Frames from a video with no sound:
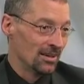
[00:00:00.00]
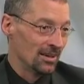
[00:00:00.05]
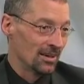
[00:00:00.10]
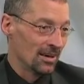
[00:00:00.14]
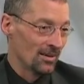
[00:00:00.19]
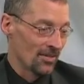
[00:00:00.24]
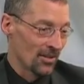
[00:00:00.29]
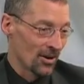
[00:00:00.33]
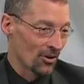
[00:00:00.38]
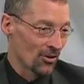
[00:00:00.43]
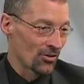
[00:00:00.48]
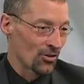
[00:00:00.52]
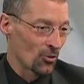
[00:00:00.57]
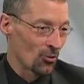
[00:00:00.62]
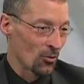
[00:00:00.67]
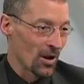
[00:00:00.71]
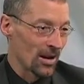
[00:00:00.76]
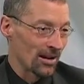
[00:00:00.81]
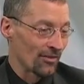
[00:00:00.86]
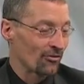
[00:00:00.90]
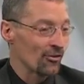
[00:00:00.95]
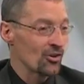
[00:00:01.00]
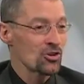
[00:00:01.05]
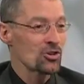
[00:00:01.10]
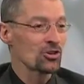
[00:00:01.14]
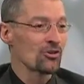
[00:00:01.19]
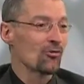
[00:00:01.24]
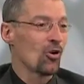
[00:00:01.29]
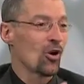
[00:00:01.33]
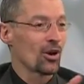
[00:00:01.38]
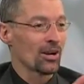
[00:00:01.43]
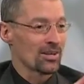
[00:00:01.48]
uh, there at the wedding. First
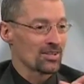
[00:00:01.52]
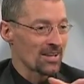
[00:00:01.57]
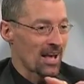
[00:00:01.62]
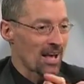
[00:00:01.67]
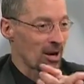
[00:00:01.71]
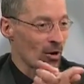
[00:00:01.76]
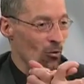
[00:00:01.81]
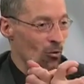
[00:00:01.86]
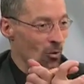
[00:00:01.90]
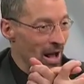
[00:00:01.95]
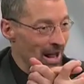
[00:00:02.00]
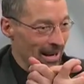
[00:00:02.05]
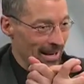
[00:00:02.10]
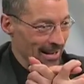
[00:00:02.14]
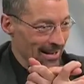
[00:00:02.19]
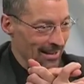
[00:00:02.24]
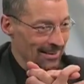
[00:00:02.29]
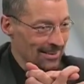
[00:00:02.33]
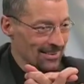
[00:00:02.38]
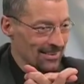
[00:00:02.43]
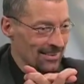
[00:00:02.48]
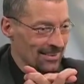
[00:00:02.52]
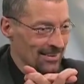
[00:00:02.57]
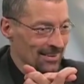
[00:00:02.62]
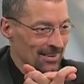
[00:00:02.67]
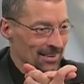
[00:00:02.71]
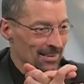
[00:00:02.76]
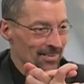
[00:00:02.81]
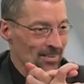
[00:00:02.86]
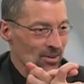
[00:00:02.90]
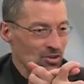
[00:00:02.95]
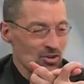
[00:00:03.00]
of all, he's at a wedding.
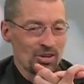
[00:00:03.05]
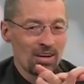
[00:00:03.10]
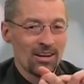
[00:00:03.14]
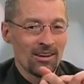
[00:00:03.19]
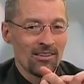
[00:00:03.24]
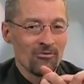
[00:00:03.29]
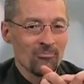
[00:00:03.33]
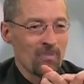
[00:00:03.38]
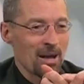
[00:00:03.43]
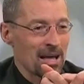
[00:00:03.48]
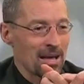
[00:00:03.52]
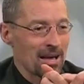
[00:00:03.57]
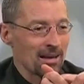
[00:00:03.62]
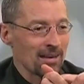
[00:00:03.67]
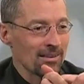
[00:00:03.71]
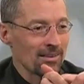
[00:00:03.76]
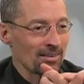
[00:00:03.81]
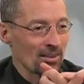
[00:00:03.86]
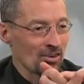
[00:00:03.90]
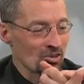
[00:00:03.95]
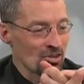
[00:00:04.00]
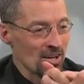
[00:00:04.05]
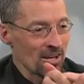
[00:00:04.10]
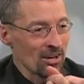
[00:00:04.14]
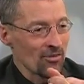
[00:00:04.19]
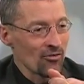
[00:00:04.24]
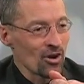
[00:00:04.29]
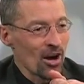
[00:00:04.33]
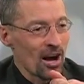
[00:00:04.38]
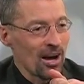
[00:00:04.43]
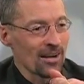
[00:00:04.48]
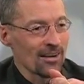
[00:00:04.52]
The Son of Man, the Son
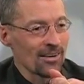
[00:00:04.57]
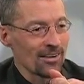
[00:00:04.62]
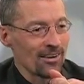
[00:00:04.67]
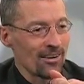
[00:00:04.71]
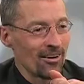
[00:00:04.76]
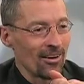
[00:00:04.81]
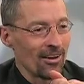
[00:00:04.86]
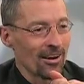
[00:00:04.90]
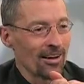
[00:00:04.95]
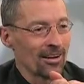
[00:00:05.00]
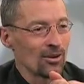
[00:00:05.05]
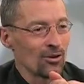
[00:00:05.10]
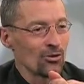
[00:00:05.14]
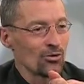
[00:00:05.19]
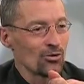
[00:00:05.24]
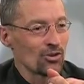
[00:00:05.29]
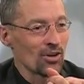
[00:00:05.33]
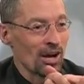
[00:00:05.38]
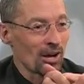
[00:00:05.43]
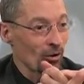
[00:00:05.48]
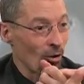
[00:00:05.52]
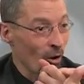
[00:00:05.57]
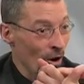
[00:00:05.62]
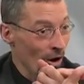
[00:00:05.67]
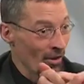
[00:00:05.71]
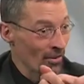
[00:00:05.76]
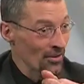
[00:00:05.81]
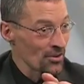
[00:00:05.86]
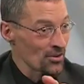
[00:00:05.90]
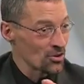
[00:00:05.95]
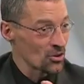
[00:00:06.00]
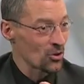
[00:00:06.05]
of God incarnate, who's got
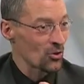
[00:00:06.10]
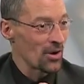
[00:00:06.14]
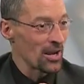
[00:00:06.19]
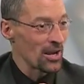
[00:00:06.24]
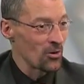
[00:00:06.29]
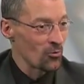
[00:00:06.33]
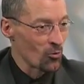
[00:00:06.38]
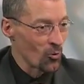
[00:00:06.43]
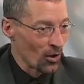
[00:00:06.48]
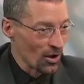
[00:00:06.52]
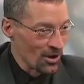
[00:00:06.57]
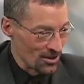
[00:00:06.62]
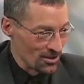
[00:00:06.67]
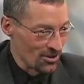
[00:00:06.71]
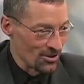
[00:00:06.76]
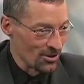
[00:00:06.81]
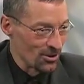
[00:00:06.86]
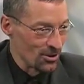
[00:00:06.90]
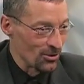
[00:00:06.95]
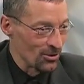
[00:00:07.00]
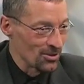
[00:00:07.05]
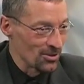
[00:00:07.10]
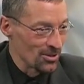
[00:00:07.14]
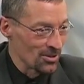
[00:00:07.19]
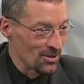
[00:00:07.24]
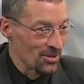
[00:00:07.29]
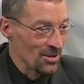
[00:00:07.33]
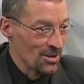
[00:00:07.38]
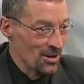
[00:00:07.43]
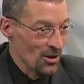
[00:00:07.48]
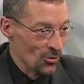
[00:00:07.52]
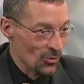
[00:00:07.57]
all this great work to do
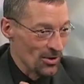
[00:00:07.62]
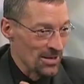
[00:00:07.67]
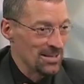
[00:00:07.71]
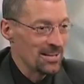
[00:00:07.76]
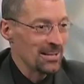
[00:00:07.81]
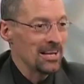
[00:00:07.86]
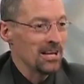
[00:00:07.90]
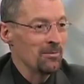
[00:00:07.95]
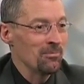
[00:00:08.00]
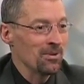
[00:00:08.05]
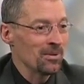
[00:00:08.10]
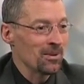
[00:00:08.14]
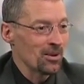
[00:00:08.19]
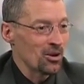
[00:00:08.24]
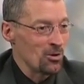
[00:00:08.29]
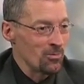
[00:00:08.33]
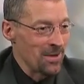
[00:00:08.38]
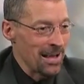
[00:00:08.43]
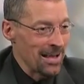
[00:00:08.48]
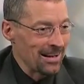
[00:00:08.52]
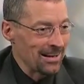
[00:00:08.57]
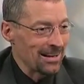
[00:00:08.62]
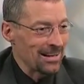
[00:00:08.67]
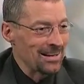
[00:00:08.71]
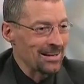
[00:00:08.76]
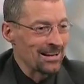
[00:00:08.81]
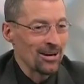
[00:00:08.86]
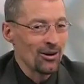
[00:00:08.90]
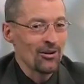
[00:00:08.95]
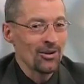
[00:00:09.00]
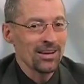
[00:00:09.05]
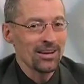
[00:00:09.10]
to redeem humanity,
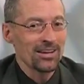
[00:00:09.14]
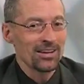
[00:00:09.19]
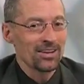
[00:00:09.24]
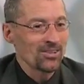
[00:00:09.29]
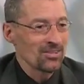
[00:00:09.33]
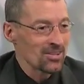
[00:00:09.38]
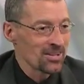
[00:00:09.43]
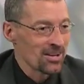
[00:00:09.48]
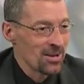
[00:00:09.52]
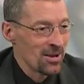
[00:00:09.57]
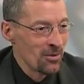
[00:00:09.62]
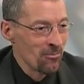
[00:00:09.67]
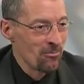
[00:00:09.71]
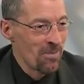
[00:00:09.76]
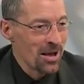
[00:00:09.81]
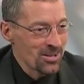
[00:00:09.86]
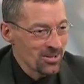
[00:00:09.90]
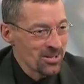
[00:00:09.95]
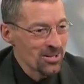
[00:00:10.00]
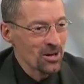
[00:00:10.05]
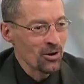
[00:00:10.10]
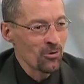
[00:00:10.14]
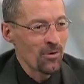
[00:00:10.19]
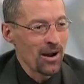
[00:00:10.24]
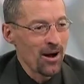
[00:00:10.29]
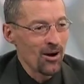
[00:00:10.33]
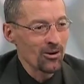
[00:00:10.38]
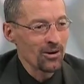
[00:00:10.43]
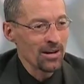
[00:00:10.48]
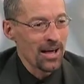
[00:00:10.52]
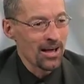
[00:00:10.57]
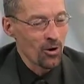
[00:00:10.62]
and here he is messing
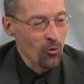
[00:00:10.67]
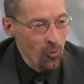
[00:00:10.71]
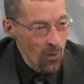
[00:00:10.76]
around at a